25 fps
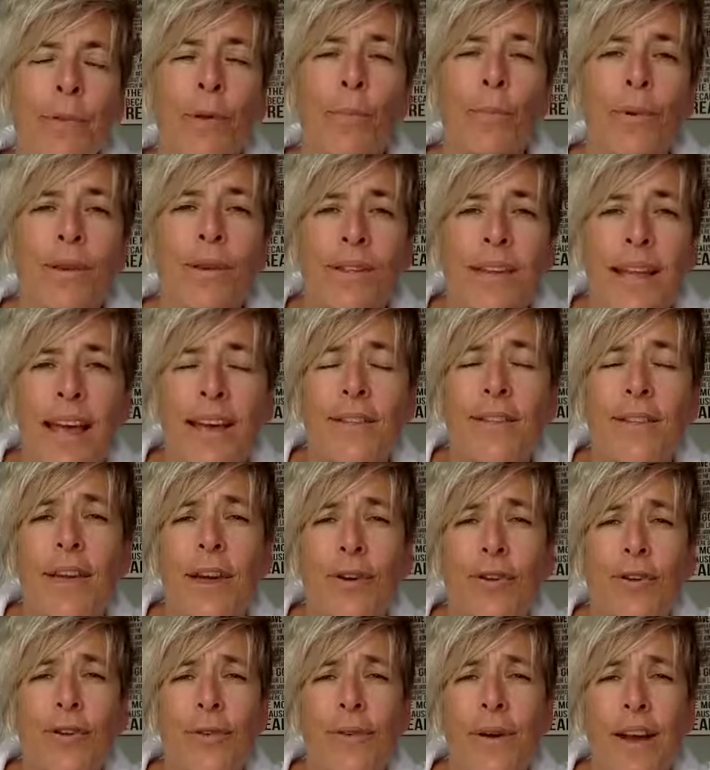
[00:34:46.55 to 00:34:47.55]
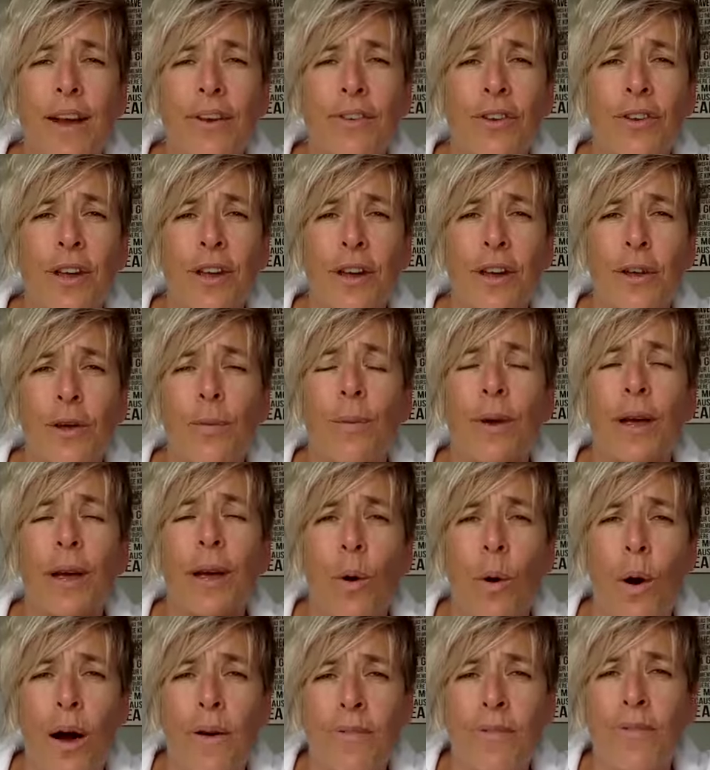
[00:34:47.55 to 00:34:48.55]
We take their direction,
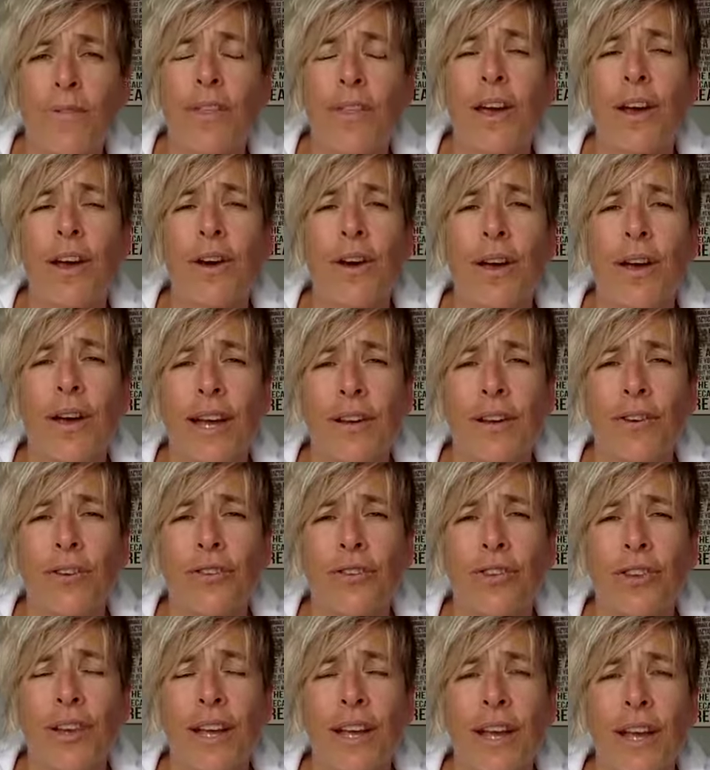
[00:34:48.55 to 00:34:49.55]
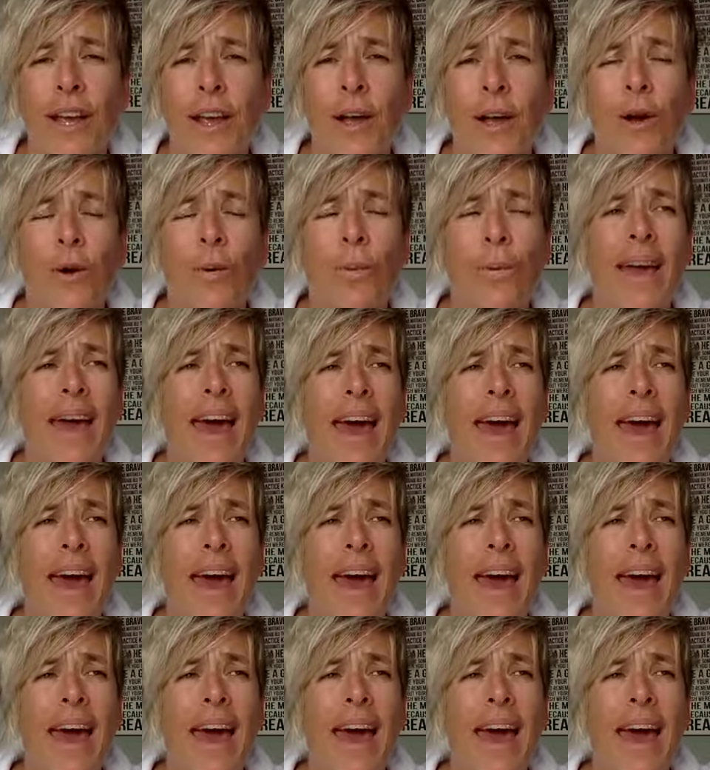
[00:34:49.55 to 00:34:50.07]
we go off of their energy,